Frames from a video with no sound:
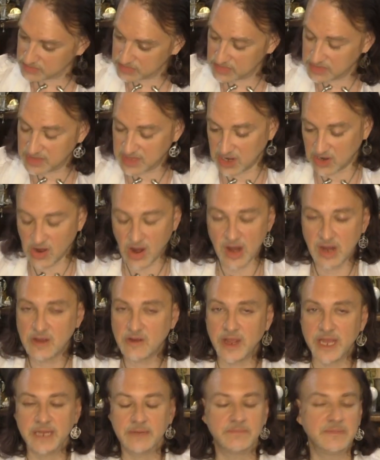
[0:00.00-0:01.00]
There are
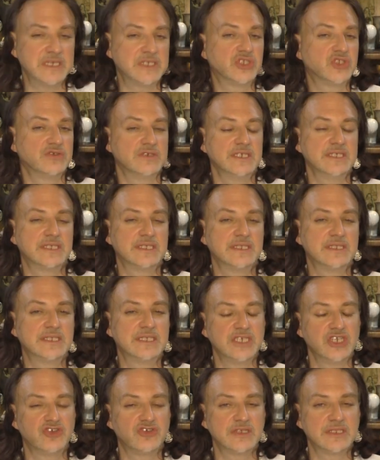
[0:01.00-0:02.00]
great mysteries and
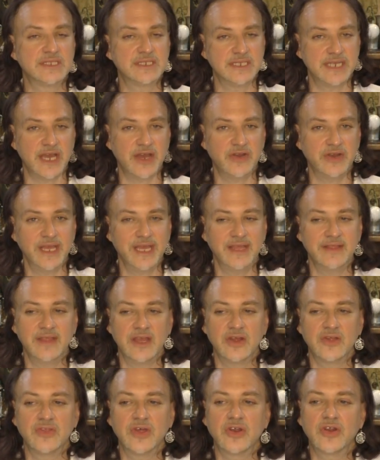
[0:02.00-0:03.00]
secrets down in
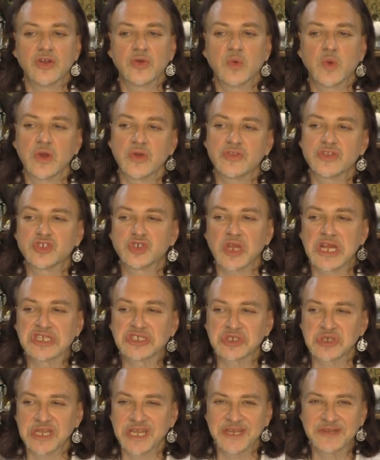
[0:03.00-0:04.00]
there that are worth
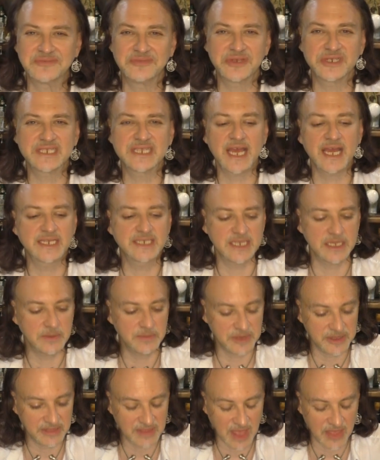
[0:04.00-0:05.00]
treasuring and protecting,
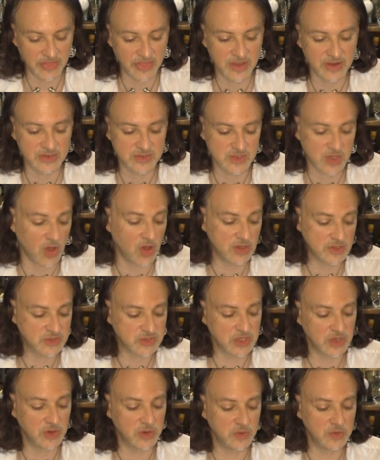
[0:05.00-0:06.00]
but then there's
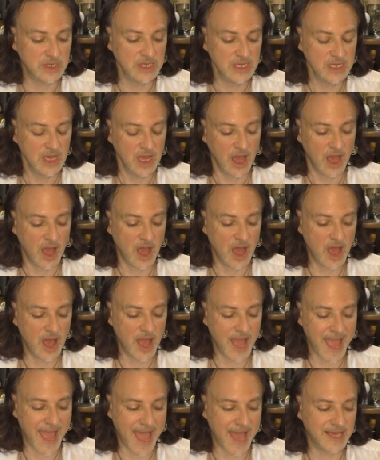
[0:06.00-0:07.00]
also,
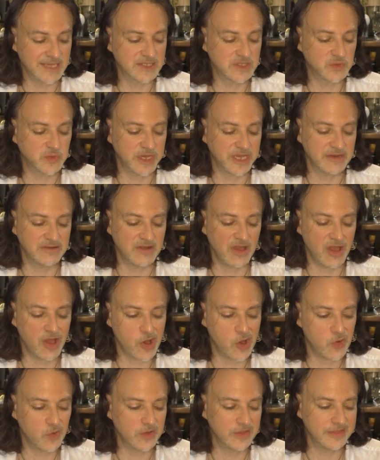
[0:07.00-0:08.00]
as we
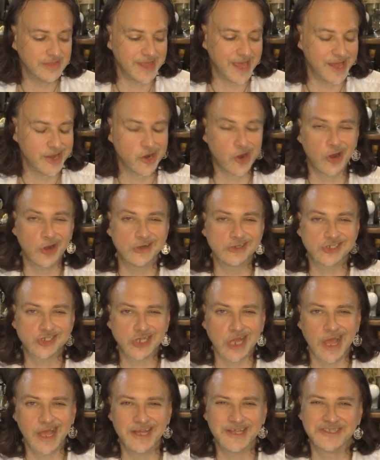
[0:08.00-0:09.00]
know, that hurt
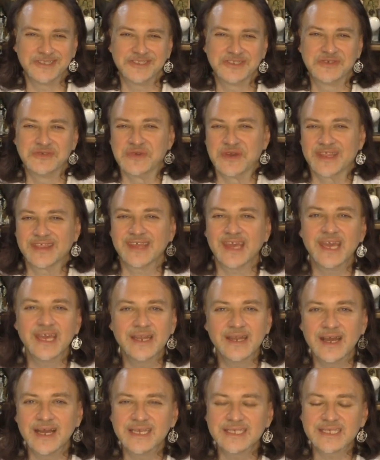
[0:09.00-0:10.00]
child
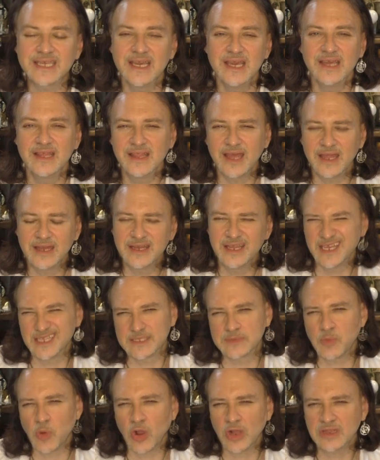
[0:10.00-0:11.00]
within us that
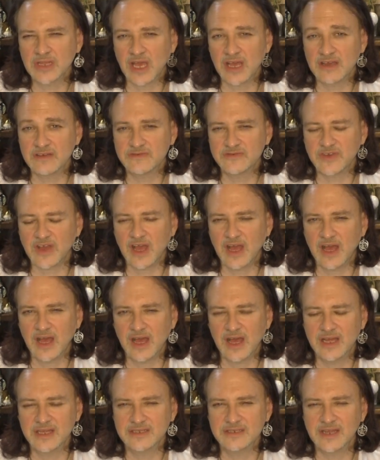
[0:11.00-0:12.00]
needs more
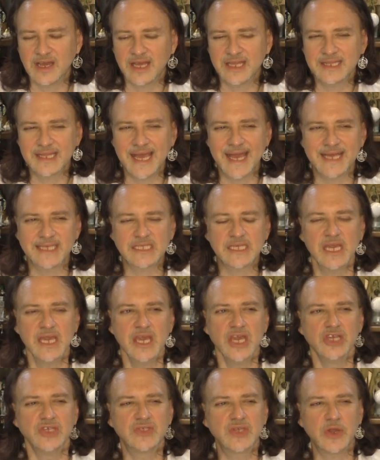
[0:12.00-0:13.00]
love, not less.
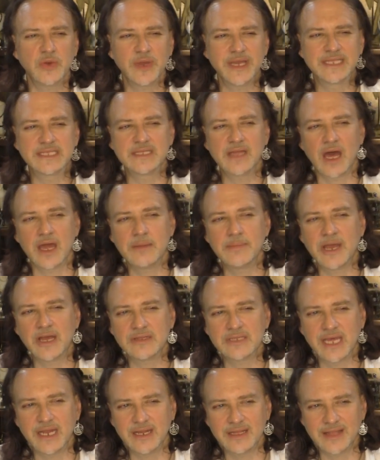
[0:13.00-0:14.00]
So it's not
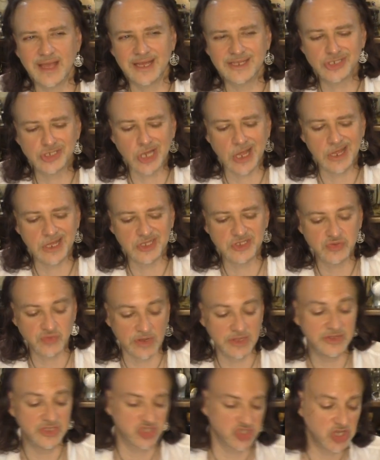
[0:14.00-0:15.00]
about letting that child
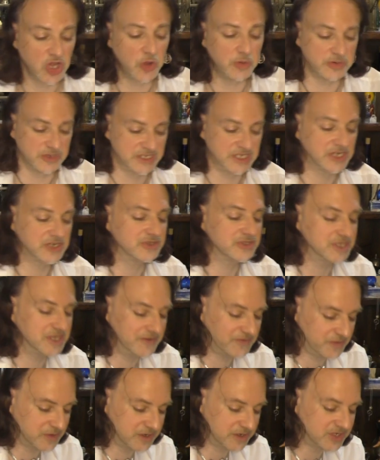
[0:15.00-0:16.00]
run the show, particularly
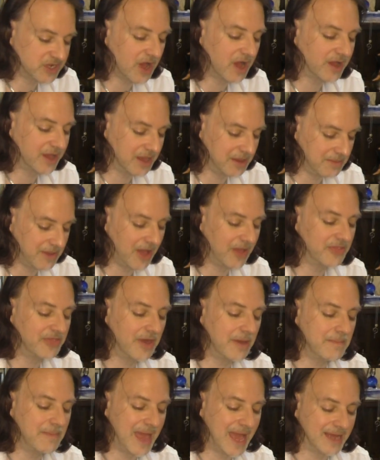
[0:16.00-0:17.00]
if we're talking about
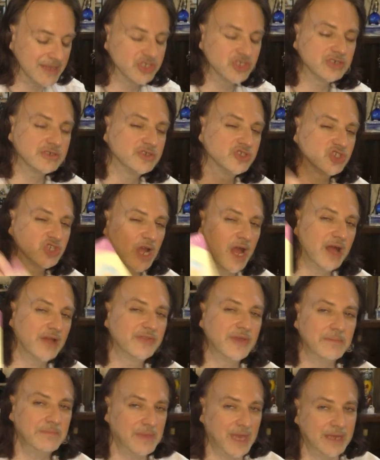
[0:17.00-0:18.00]
the magical
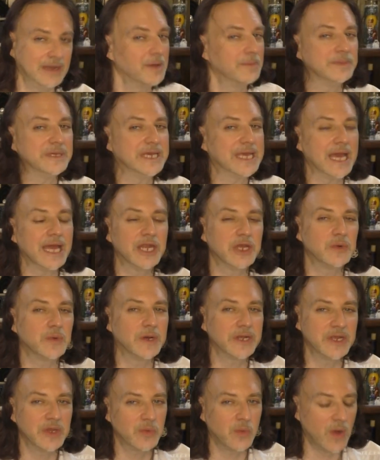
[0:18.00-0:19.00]
child that may not be getting
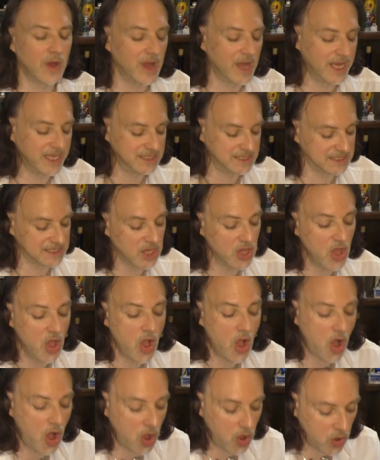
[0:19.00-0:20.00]
what it wants.
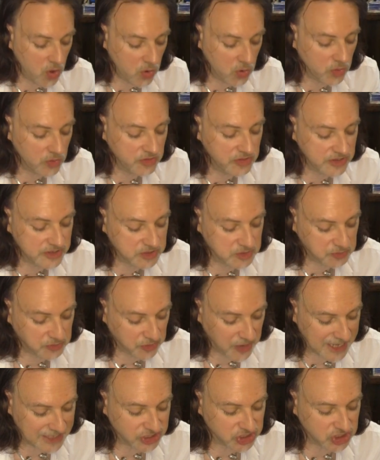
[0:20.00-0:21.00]
Oh, the
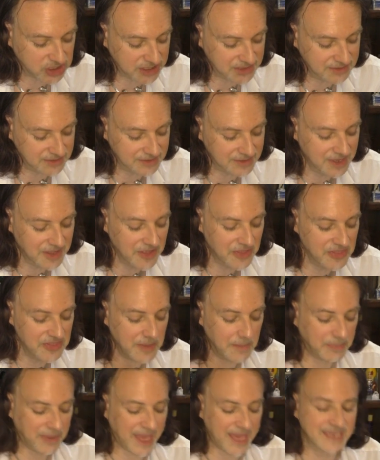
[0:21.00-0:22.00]
depression,
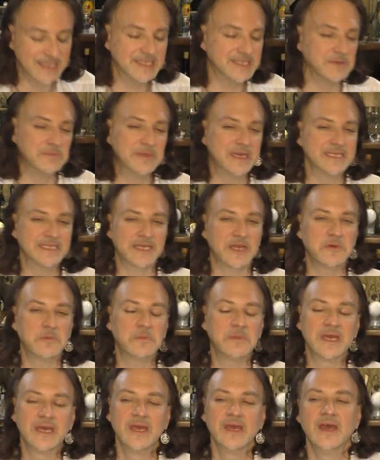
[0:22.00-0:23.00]
the
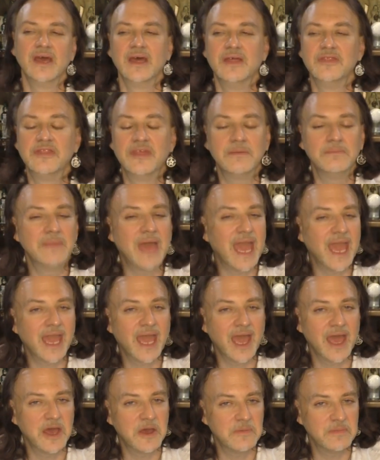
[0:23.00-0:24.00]
pessimism, the
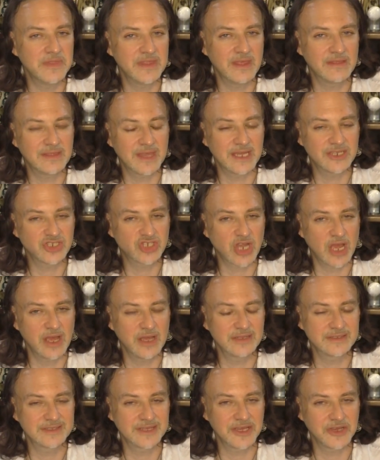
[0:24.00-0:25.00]
mayhem that that
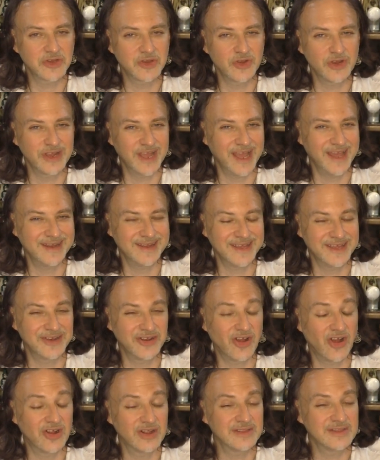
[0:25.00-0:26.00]
child can create in
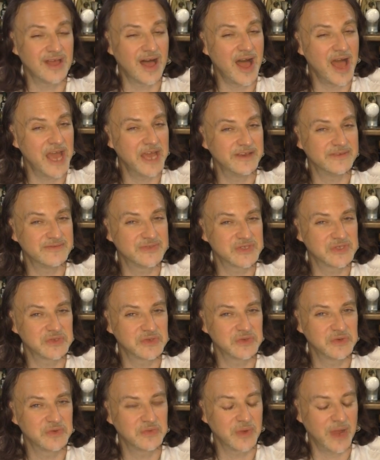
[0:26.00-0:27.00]
our lives,
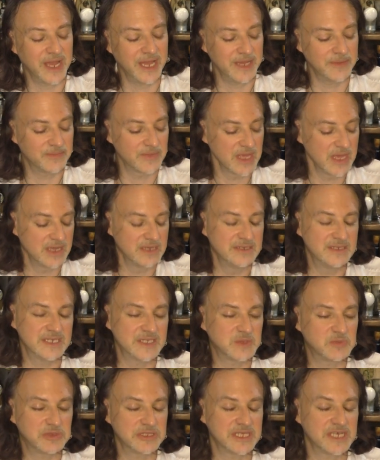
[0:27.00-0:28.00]
right?
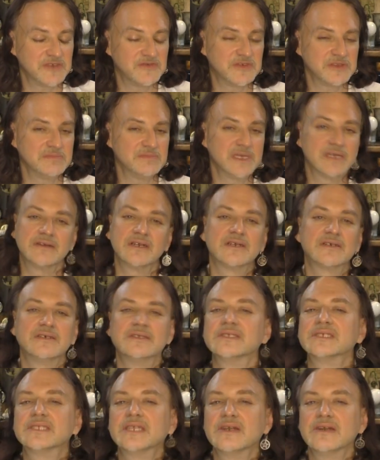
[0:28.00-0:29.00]
Disbelief in
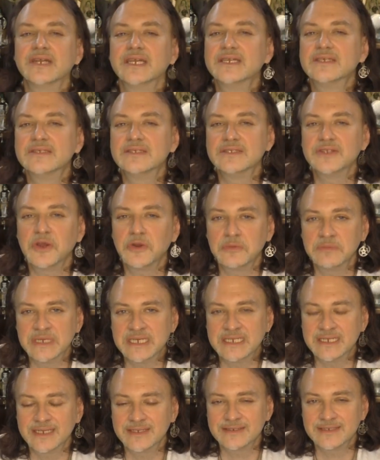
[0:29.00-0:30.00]
miracles. There is no
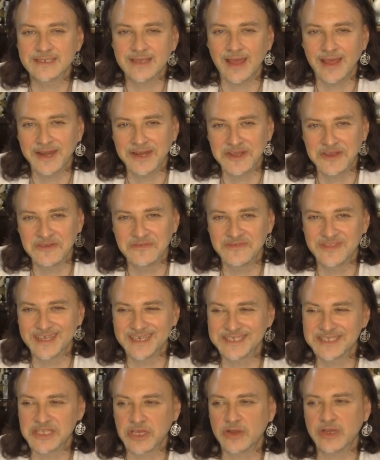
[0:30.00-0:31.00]
meaning to any of
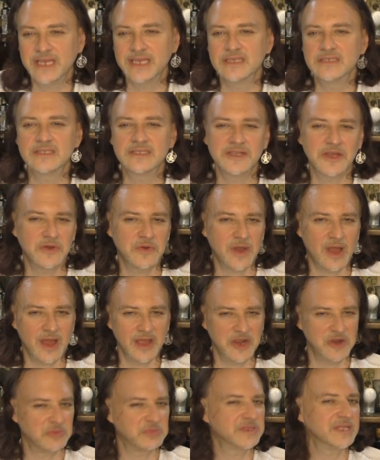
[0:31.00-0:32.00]
this. There is no
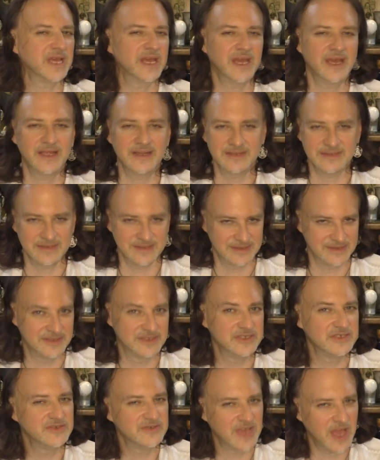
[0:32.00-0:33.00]
higher plan.
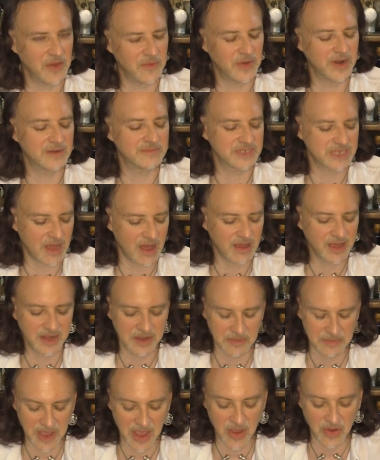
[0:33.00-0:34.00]
You get what I'm
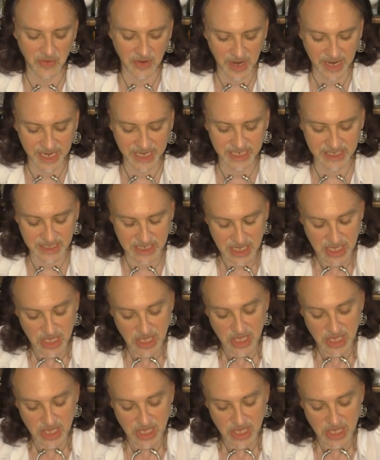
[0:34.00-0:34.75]
talking about, right?